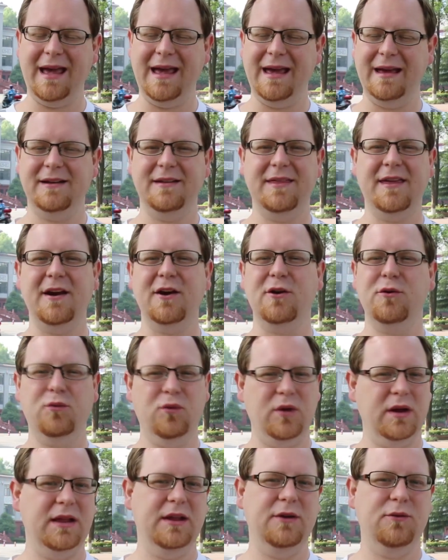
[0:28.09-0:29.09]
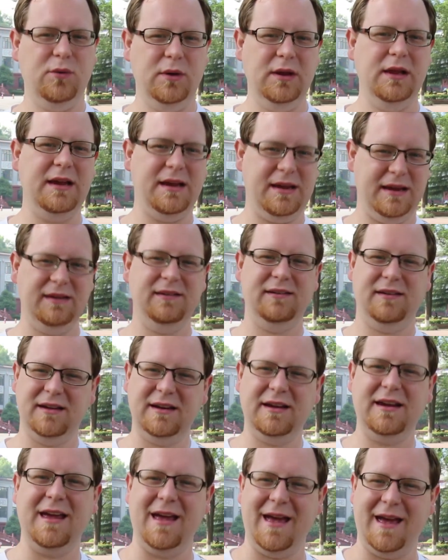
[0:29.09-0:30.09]
and they are really easy
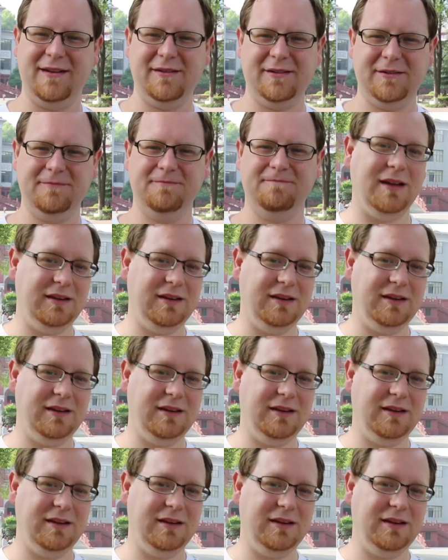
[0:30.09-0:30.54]
to get.